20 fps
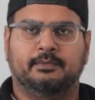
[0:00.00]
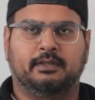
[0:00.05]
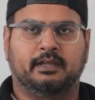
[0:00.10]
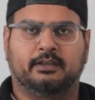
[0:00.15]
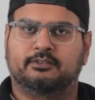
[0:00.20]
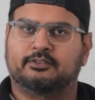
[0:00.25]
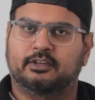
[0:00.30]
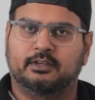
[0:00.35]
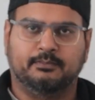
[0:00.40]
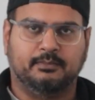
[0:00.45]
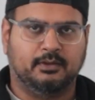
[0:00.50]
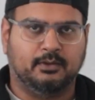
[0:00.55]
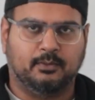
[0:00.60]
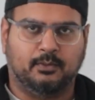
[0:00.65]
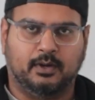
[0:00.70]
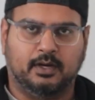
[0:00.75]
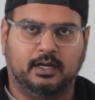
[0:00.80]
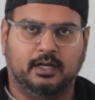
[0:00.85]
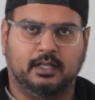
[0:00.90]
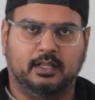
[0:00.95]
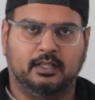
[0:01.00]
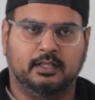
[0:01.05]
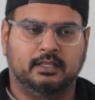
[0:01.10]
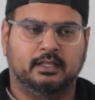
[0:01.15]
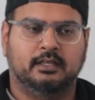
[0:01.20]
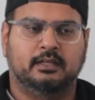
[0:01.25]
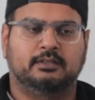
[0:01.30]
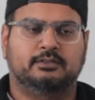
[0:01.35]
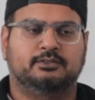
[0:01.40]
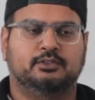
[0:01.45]
extremely well,
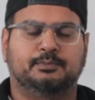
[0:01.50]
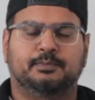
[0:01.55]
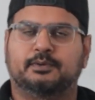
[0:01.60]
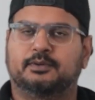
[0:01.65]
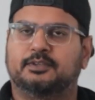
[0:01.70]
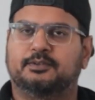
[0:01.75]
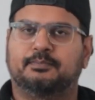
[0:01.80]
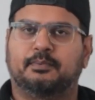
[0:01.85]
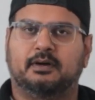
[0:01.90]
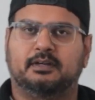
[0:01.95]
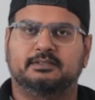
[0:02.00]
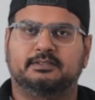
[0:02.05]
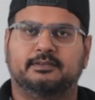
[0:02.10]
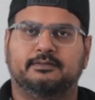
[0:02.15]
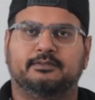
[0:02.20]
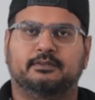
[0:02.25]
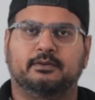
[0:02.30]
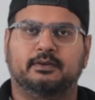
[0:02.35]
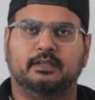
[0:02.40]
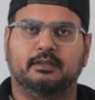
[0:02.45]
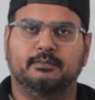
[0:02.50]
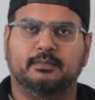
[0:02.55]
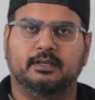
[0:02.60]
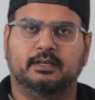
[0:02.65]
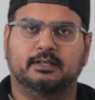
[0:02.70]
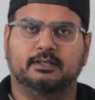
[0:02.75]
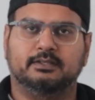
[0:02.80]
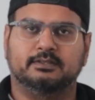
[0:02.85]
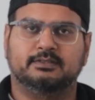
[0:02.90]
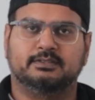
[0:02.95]
super responsive through
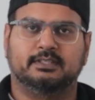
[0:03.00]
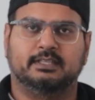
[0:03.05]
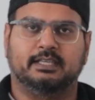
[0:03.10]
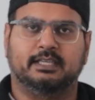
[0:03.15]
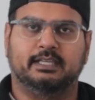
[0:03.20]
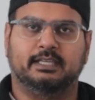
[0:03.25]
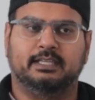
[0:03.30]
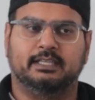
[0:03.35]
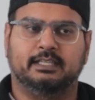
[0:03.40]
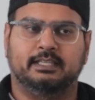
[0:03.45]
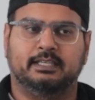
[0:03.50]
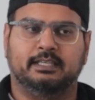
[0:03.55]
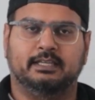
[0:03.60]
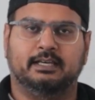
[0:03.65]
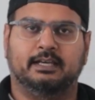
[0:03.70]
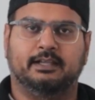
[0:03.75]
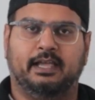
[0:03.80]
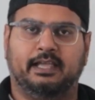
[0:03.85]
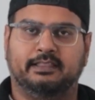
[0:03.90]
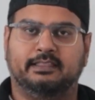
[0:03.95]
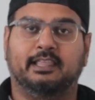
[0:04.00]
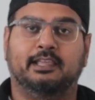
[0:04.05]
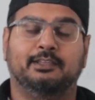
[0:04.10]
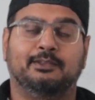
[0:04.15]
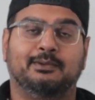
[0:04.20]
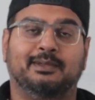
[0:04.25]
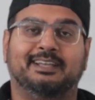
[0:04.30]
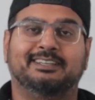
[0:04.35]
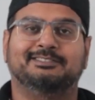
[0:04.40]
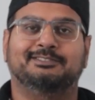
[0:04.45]
emails, and
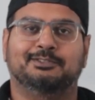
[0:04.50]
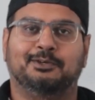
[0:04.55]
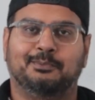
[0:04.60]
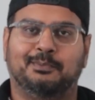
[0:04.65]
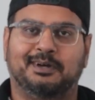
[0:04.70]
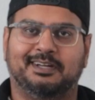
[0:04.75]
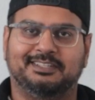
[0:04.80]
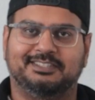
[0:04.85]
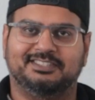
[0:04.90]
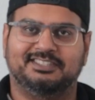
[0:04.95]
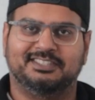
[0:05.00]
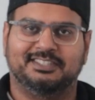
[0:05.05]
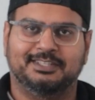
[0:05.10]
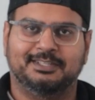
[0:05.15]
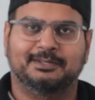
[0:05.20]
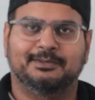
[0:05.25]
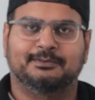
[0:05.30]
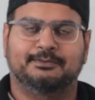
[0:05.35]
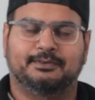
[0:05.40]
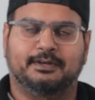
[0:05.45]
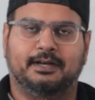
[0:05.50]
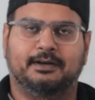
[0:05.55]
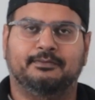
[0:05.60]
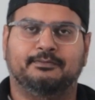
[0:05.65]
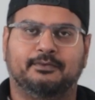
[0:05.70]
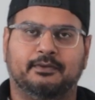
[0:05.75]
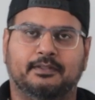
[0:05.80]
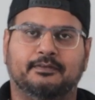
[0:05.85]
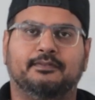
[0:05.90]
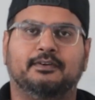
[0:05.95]
thank you guys so much
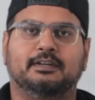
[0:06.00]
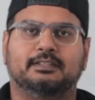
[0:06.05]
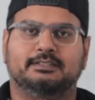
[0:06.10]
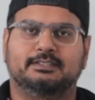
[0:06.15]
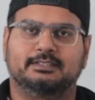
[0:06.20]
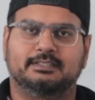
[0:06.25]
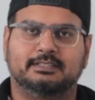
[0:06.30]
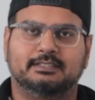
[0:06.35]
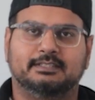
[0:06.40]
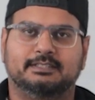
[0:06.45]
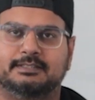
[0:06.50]
for the funds.